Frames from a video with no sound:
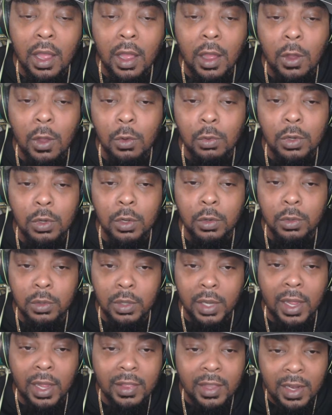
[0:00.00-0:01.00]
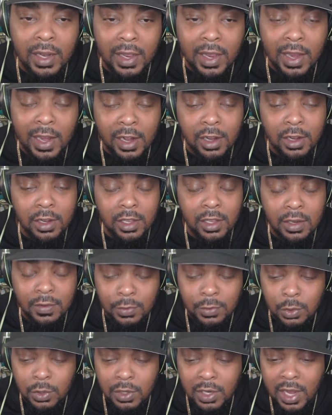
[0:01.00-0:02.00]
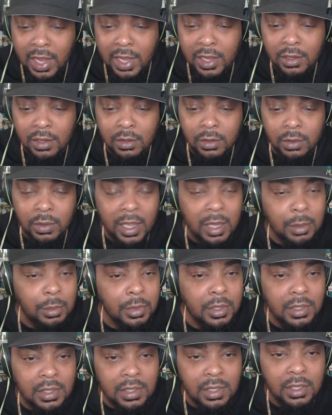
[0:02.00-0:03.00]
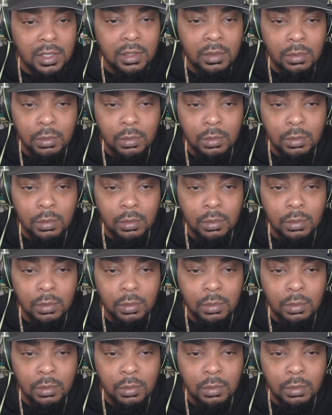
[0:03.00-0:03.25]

I don't know. I think they airing the interview tonight on ABC